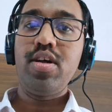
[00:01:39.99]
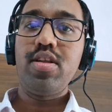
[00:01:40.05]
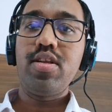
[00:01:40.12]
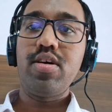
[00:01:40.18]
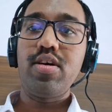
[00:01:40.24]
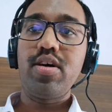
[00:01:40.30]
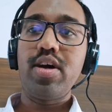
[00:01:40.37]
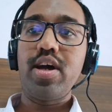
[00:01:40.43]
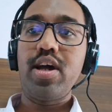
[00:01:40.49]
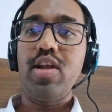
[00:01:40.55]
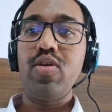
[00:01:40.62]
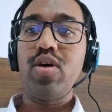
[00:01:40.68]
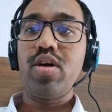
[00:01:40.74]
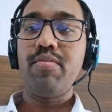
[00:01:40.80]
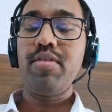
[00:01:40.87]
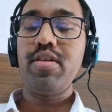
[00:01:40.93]
the
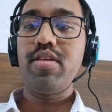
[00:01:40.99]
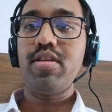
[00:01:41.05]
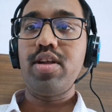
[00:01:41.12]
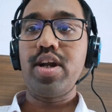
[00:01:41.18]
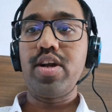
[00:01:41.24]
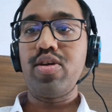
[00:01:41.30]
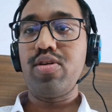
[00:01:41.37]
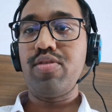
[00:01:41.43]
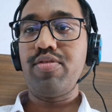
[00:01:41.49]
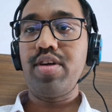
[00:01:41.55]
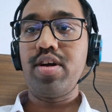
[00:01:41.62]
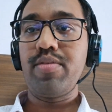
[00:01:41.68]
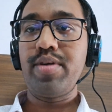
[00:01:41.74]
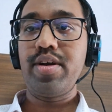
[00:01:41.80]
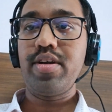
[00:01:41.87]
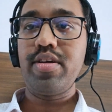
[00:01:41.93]
LOR, means letter of
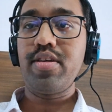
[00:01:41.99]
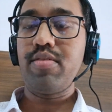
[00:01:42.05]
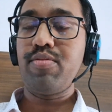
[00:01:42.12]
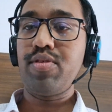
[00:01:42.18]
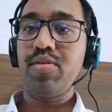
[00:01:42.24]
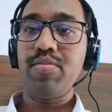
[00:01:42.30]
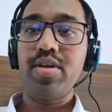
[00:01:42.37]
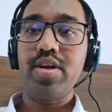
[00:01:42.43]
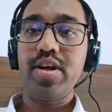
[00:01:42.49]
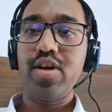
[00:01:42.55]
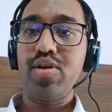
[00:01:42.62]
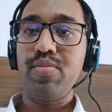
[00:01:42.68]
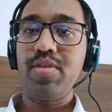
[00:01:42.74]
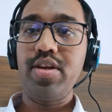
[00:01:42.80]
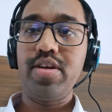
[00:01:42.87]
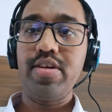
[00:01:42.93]
recommendation from the head
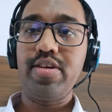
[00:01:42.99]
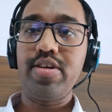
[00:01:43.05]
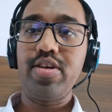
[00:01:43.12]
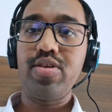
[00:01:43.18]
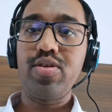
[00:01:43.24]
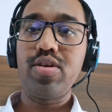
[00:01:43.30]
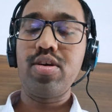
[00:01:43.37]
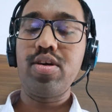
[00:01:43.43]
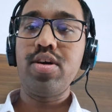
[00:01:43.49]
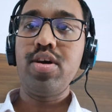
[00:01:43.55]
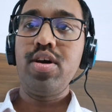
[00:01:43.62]
of the institute.